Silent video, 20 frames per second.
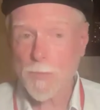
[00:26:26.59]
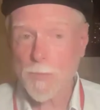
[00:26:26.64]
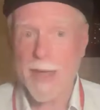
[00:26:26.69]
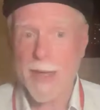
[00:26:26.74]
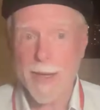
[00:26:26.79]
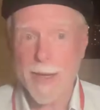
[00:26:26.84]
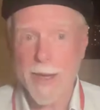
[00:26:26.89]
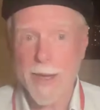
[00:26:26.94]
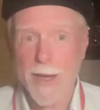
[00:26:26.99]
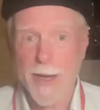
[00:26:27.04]

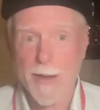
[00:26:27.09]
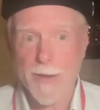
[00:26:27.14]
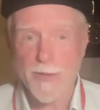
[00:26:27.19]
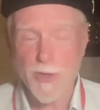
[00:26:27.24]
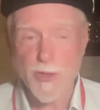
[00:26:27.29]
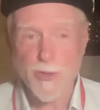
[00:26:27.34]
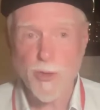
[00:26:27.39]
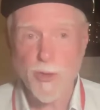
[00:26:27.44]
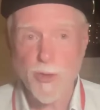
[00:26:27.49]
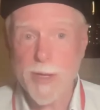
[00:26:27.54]

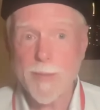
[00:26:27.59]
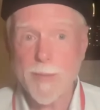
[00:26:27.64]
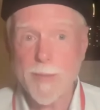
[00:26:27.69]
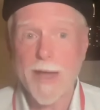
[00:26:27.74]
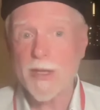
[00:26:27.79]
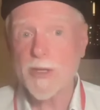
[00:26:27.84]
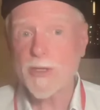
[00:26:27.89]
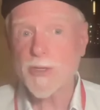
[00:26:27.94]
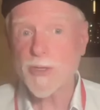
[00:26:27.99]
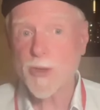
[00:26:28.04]
a
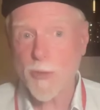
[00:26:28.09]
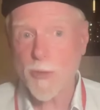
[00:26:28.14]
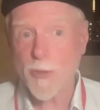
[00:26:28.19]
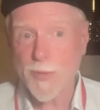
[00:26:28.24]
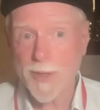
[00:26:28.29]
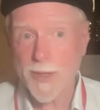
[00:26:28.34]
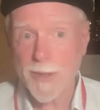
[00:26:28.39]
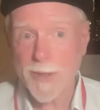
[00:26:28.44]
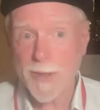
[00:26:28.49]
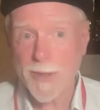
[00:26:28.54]
dream
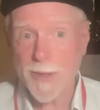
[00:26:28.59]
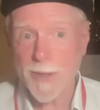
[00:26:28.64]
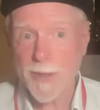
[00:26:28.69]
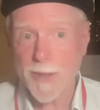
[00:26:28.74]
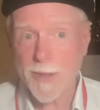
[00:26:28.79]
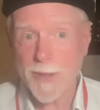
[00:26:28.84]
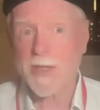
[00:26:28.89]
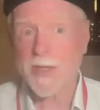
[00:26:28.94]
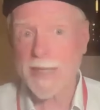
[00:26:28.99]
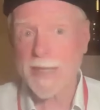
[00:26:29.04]
uninterpreted
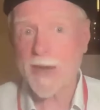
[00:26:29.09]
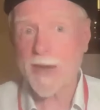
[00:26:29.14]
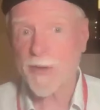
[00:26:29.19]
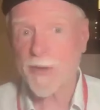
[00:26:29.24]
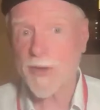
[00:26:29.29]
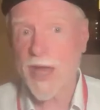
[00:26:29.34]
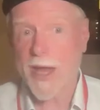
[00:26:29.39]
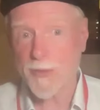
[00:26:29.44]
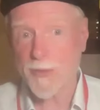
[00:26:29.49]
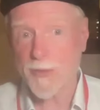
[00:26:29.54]
is a
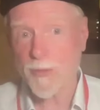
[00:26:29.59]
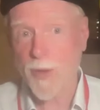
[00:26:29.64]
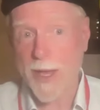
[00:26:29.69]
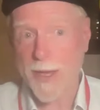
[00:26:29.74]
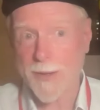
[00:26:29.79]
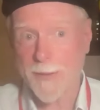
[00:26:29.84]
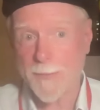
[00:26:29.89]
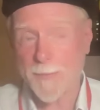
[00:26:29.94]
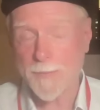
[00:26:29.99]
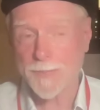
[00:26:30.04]
letter not
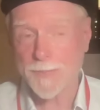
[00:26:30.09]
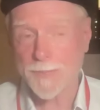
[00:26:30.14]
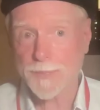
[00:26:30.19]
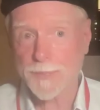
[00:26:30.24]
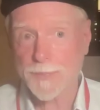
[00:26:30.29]
read.